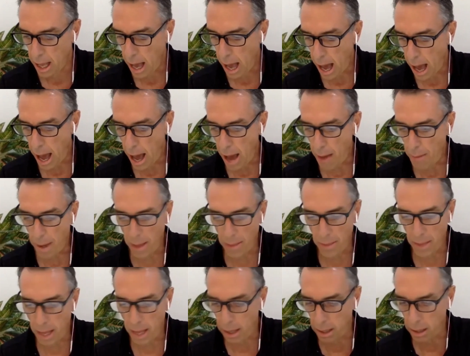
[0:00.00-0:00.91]
And
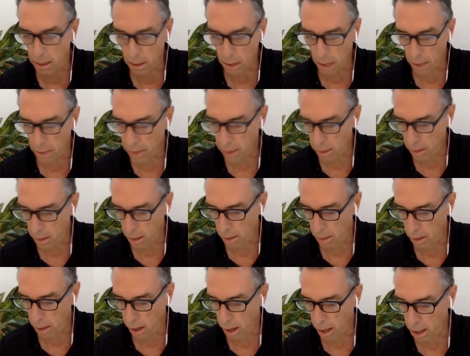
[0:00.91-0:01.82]
then,
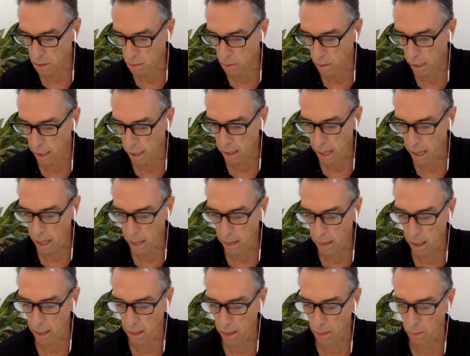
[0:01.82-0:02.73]
the last one at the end
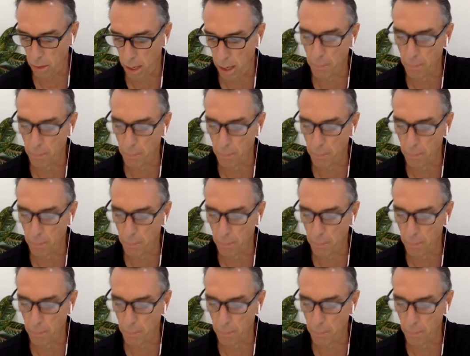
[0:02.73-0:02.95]
there, the real